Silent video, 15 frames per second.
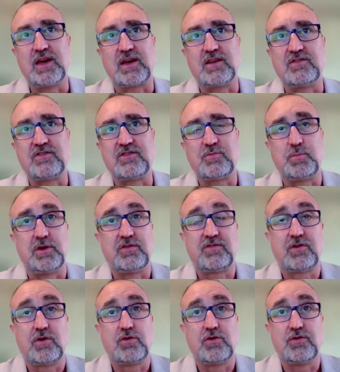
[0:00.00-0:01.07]
that can just be
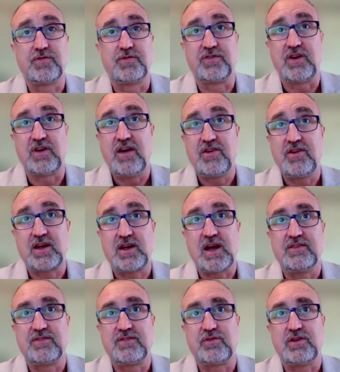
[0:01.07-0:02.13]
so useful to other
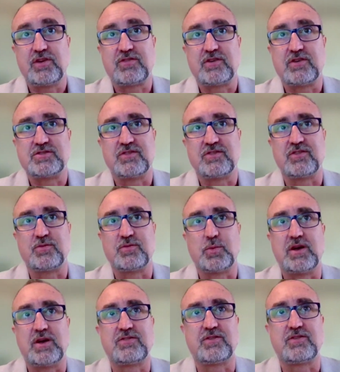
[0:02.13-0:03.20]
kinds of researchers as
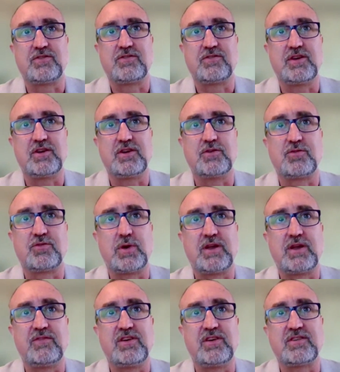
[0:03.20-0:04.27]
well. So it's one
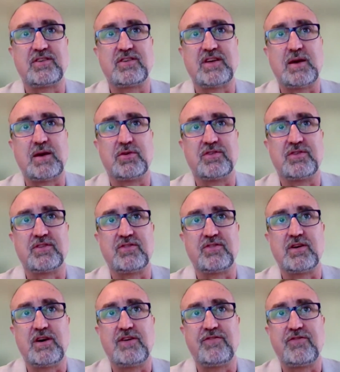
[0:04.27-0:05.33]
of these examples of
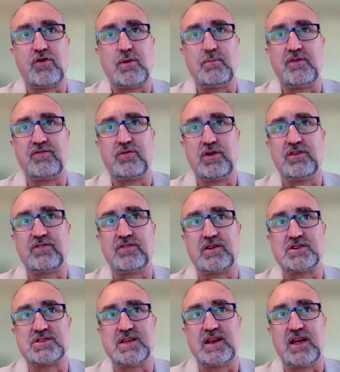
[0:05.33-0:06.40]
a form of
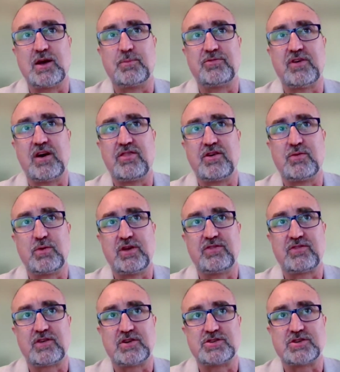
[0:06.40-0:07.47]
research that helps other
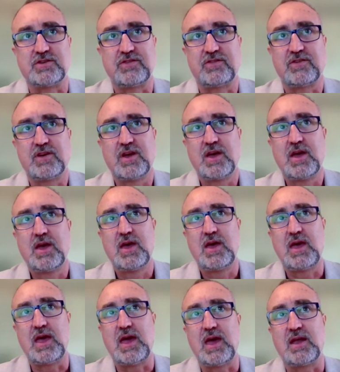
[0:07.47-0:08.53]
researchers
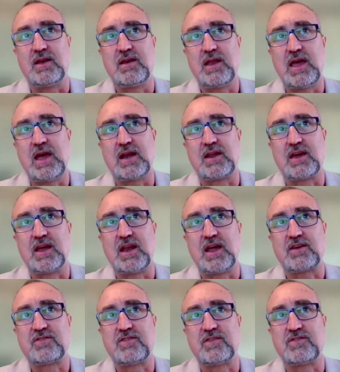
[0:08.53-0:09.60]
and
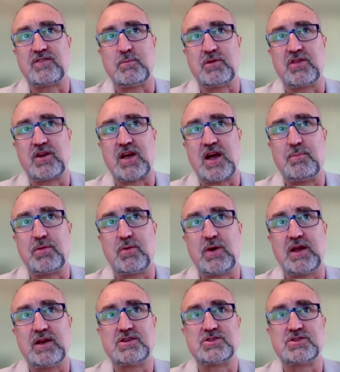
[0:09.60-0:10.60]
connects to some of the copyright